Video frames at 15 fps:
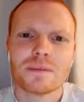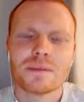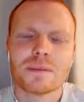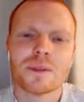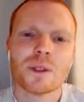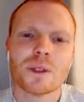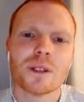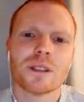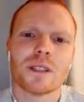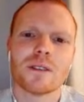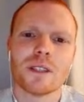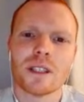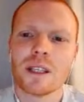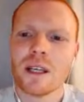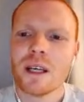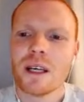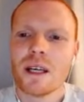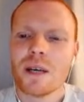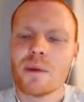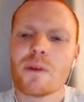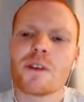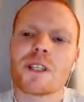No, definitely.
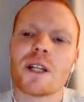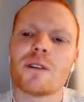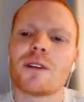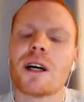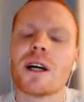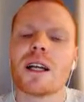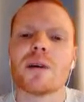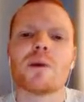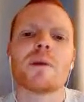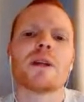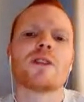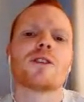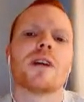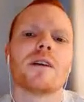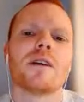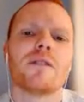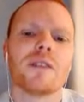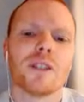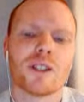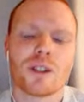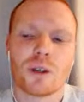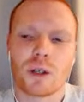And with yourself, Carl, like we mentioned there,
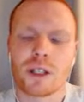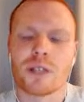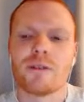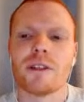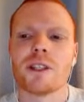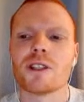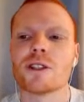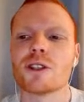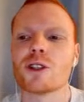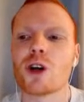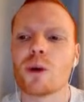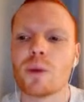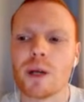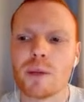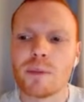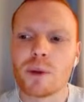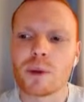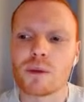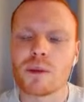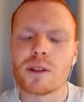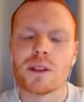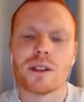looking at finishing the top 8, but
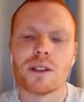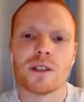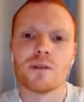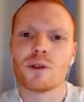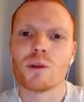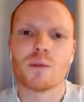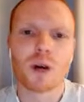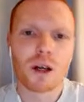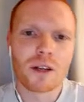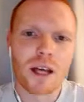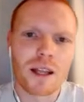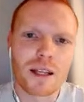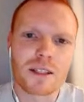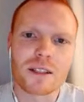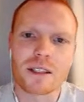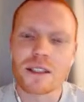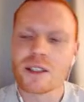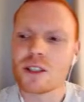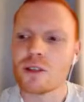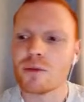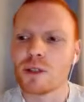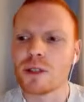you've done more than that
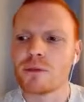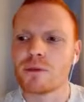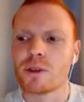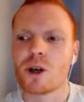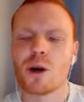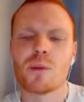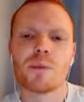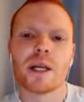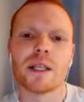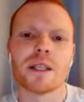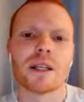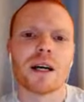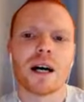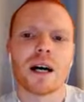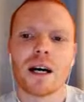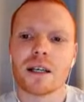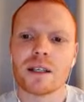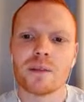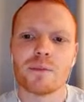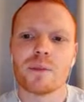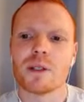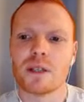season. You've competed in a higher
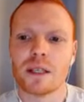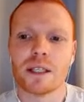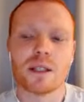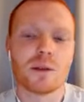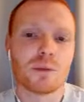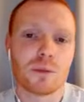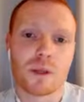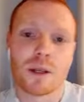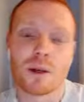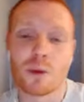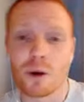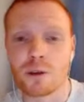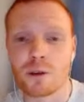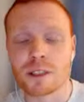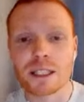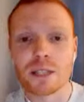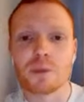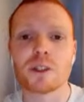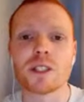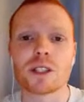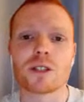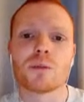league, obviously league
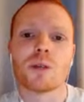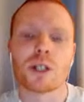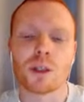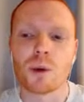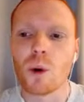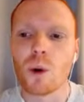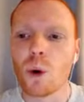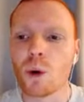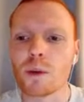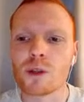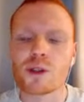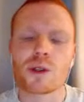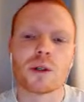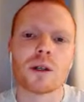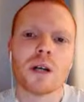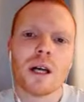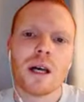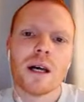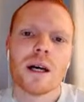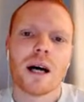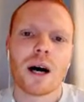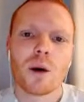position, what you were hoping. So,
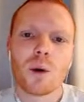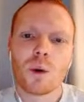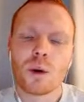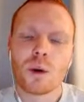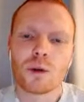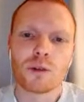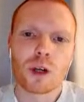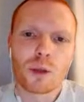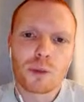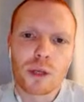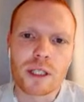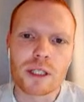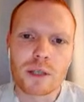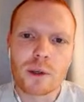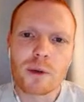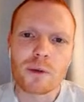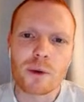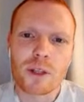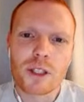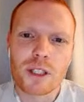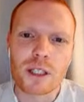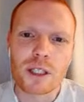how overall pleased are you with
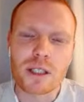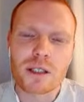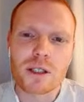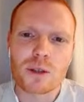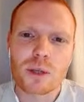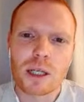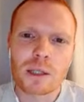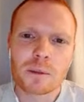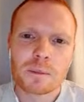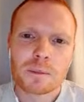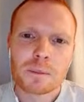the season as well?